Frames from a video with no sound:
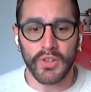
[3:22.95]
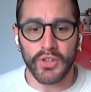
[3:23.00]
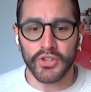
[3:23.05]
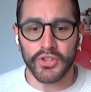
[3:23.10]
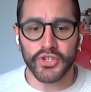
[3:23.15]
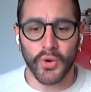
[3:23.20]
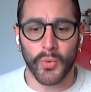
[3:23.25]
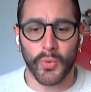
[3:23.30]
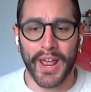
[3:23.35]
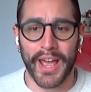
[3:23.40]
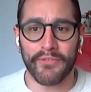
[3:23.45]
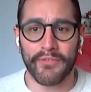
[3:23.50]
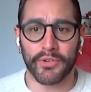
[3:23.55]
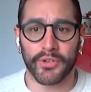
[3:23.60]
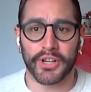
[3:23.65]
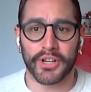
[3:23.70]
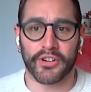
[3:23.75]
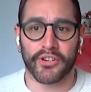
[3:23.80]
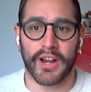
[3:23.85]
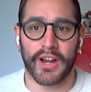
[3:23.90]
So what I've
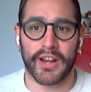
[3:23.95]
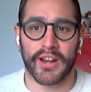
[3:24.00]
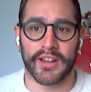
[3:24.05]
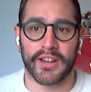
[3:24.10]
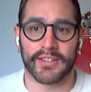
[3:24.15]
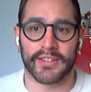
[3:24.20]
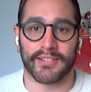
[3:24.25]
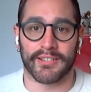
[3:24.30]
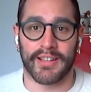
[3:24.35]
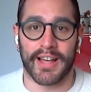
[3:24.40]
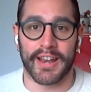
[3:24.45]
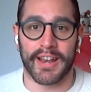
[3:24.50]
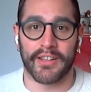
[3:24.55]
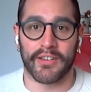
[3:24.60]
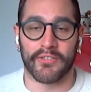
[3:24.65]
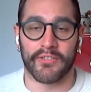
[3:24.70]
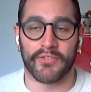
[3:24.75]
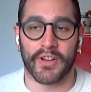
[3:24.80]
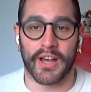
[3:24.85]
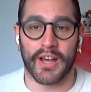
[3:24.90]
really created is a lot
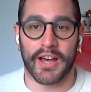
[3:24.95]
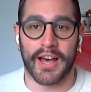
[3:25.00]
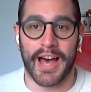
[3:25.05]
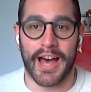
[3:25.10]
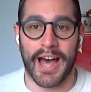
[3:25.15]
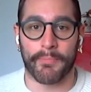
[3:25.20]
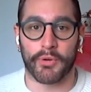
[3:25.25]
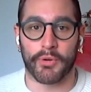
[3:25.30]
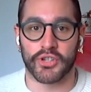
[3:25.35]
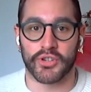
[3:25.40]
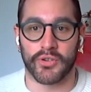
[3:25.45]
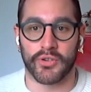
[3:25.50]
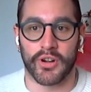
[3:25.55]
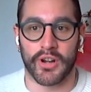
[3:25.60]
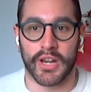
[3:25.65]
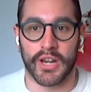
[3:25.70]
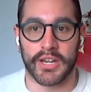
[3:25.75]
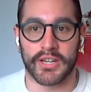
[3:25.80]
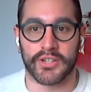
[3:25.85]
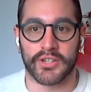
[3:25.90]
of
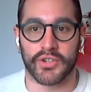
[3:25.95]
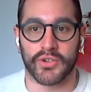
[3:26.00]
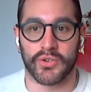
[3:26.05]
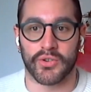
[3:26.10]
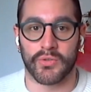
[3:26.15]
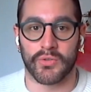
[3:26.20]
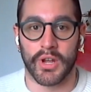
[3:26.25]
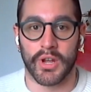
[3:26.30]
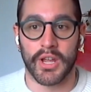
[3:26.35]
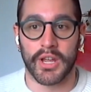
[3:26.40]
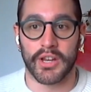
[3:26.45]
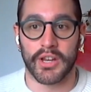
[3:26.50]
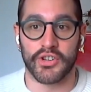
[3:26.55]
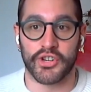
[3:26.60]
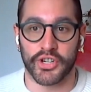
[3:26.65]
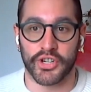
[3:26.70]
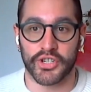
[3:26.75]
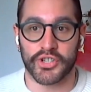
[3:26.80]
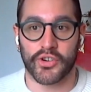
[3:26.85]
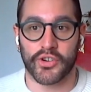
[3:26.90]
opportunity to
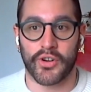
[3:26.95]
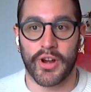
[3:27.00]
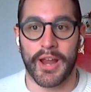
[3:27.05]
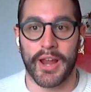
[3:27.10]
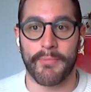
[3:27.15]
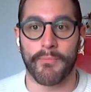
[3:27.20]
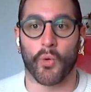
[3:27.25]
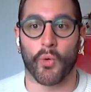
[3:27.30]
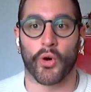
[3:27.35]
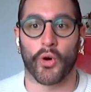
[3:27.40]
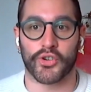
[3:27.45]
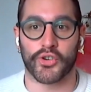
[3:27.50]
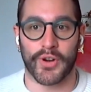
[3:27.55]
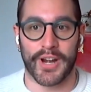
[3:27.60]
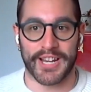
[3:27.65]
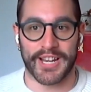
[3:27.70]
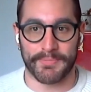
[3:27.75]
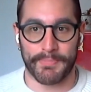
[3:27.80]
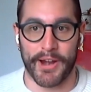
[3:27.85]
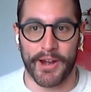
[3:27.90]
just create more
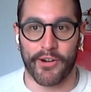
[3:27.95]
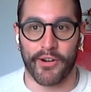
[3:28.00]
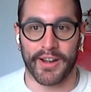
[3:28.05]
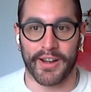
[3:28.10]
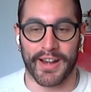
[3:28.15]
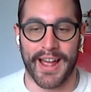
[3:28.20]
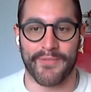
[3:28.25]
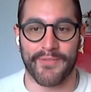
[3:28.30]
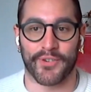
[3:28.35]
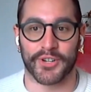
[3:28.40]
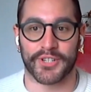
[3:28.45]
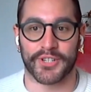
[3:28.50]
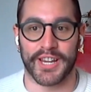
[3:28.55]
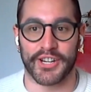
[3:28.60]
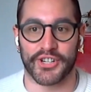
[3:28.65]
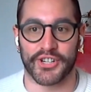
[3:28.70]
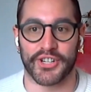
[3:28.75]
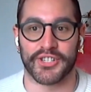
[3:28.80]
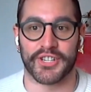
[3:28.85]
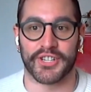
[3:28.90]
transparent
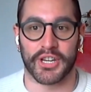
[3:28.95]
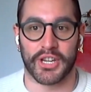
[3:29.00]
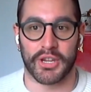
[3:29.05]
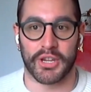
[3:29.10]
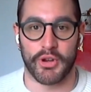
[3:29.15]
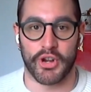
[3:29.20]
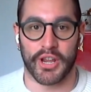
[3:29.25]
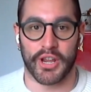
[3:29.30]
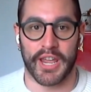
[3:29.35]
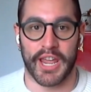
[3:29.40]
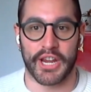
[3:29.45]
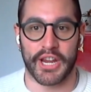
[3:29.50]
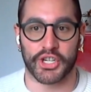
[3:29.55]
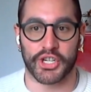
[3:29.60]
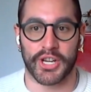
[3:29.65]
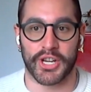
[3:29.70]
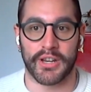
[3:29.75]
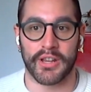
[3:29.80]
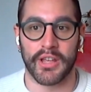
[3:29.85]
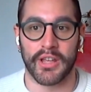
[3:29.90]
conversations and
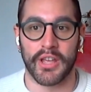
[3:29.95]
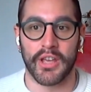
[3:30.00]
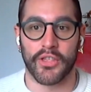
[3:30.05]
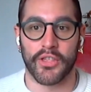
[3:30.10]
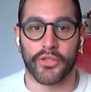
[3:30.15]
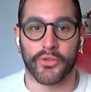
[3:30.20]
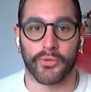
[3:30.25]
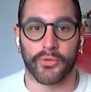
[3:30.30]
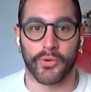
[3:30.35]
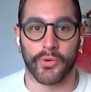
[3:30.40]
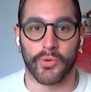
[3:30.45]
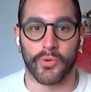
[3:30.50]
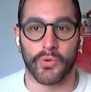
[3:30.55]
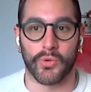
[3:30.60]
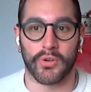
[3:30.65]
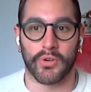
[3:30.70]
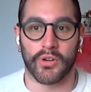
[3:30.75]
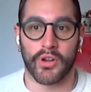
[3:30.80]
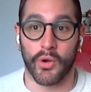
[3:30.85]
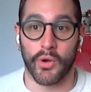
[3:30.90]
communication
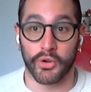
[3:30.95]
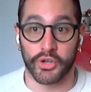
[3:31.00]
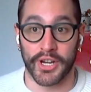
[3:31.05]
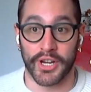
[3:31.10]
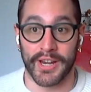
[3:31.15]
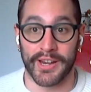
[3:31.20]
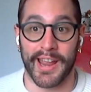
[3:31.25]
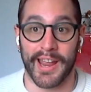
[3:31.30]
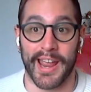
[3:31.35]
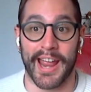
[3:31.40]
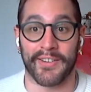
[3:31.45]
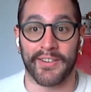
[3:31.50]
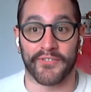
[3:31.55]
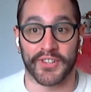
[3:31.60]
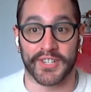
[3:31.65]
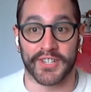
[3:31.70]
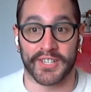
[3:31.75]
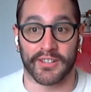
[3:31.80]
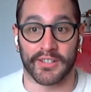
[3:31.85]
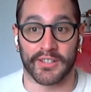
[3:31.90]
through coaching and
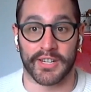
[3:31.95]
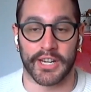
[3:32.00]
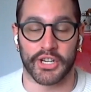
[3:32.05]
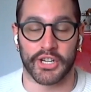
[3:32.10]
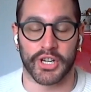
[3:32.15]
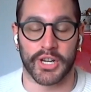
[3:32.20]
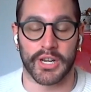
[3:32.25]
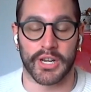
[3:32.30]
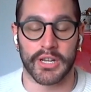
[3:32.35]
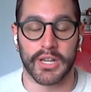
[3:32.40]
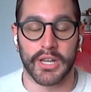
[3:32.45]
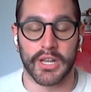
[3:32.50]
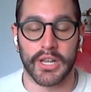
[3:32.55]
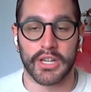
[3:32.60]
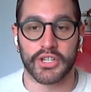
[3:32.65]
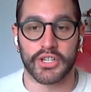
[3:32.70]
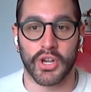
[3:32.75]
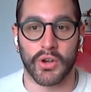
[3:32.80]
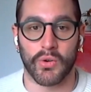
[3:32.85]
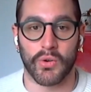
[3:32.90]
facilitation.
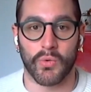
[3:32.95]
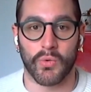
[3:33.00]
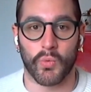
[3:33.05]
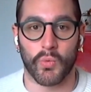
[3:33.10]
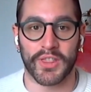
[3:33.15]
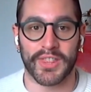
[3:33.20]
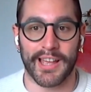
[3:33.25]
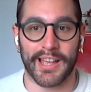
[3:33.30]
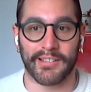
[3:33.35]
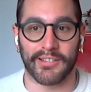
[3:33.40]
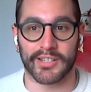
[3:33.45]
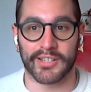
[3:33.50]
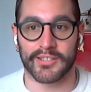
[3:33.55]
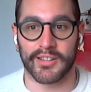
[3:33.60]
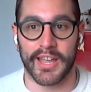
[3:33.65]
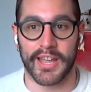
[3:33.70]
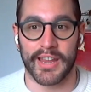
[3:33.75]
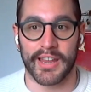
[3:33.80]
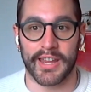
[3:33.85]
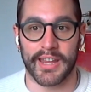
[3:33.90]
So what that looks
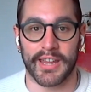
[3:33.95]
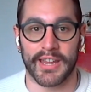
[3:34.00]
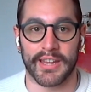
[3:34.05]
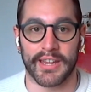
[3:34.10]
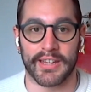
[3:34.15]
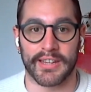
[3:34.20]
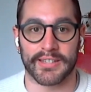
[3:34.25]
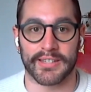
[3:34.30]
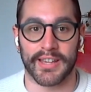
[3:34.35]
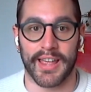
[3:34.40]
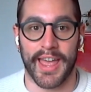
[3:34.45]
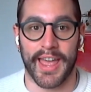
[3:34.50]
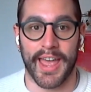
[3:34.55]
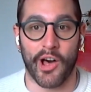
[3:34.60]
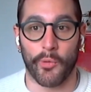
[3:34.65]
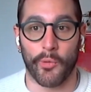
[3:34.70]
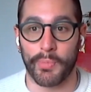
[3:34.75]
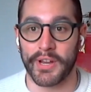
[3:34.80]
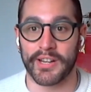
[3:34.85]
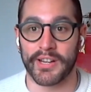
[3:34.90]
like is
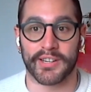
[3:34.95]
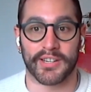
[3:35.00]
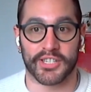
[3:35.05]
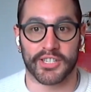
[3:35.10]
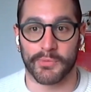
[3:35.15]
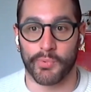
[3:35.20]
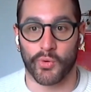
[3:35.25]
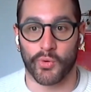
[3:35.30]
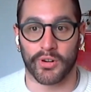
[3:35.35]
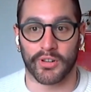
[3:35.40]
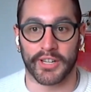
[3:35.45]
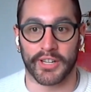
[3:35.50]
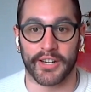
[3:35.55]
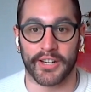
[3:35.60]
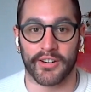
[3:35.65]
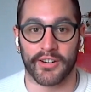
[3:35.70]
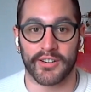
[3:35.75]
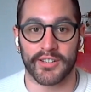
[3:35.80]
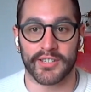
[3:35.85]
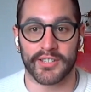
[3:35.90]
helping to support
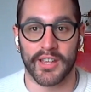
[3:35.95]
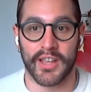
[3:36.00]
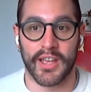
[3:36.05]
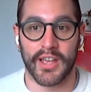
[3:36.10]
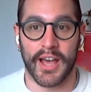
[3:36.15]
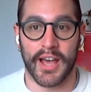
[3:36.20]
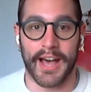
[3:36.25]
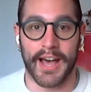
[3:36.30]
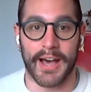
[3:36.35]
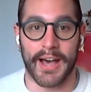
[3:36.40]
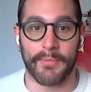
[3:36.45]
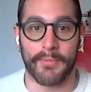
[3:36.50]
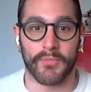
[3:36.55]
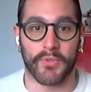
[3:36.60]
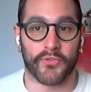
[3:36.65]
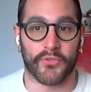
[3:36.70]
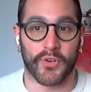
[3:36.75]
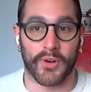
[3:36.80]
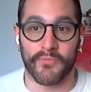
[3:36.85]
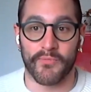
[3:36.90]
leaders from
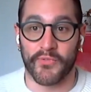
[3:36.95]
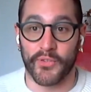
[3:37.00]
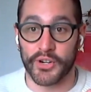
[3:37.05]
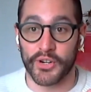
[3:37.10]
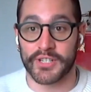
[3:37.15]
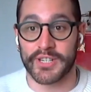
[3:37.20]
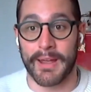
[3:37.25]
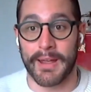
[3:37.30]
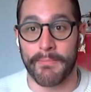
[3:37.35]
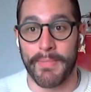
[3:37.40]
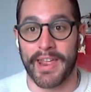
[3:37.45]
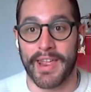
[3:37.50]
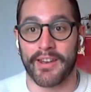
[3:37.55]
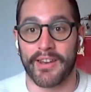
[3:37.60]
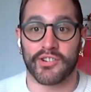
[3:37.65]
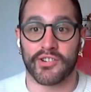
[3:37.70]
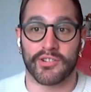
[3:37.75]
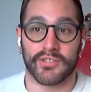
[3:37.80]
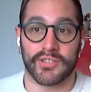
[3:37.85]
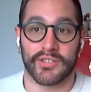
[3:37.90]
first-time
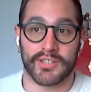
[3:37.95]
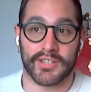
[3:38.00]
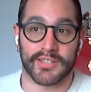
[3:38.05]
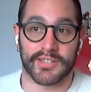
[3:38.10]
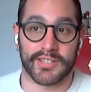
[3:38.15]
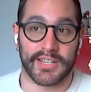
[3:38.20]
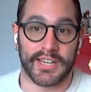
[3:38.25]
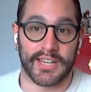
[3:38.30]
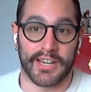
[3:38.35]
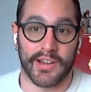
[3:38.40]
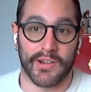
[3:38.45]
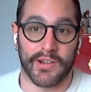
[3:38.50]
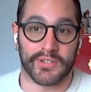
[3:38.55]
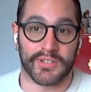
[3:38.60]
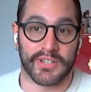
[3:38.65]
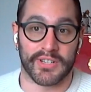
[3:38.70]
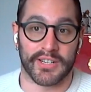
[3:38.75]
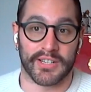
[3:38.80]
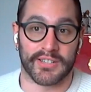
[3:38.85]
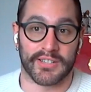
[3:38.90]
managers to
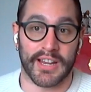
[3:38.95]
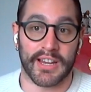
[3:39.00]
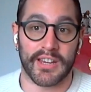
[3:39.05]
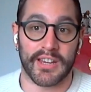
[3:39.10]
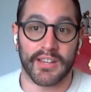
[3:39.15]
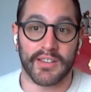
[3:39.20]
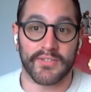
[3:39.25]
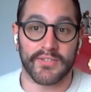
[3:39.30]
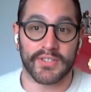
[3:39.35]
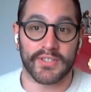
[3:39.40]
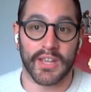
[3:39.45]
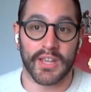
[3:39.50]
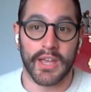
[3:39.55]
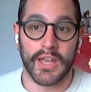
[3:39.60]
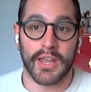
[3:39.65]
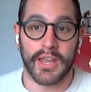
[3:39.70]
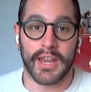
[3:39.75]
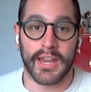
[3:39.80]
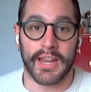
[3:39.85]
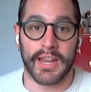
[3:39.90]
CEOs and executives
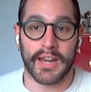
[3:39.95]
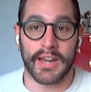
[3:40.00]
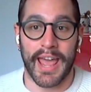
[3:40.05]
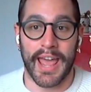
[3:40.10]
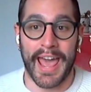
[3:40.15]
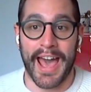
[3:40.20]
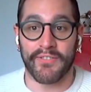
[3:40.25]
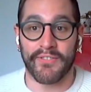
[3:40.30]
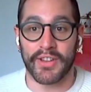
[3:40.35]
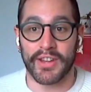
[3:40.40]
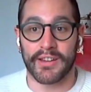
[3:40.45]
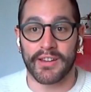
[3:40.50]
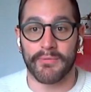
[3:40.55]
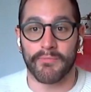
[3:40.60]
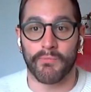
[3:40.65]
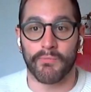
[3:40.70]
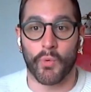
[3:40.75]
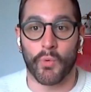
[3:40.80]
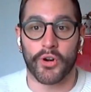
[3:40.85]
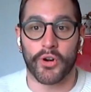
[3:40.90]
in having
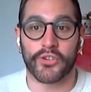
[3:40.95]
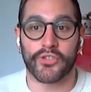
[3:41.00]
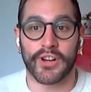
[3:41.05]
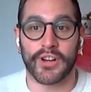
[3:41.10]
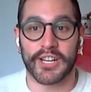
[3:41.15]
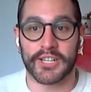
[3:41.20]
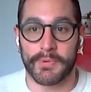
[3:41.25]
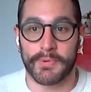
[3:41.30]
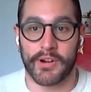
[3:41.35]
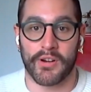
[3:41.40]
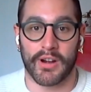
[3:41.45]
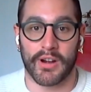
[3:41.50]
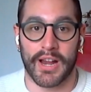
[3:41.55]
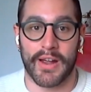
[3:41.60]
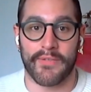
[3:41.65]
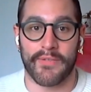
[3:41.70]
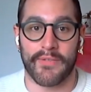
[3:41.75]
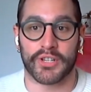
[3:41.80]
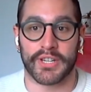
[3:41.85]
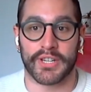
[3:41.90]
more transparent
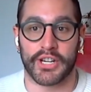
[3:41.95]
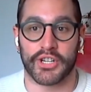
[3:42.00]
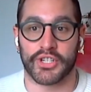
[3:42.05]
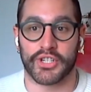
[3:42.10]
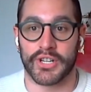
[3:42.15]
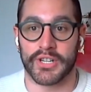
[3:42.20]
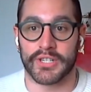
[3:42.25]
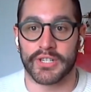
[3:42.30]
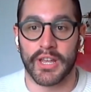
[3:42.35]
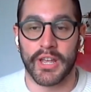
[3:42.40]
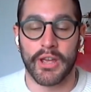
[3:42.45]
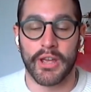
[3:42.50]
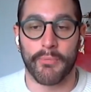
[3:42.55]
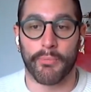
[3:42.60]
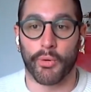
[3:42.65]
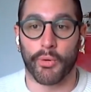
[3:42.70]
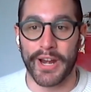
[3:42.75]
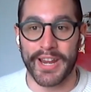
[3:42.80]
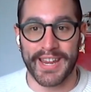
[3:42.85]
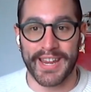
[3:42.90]
conversations,
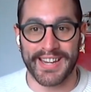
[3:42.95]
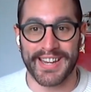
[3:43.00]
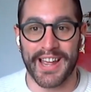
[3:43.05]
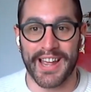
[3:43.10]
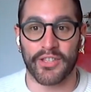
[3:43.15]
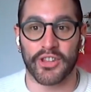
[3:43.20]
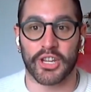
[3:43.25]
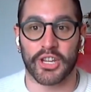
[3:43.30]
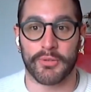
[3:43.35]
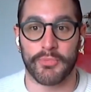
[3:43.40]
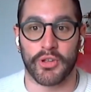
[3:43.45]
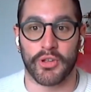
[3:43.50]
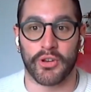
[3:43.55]
breaking down the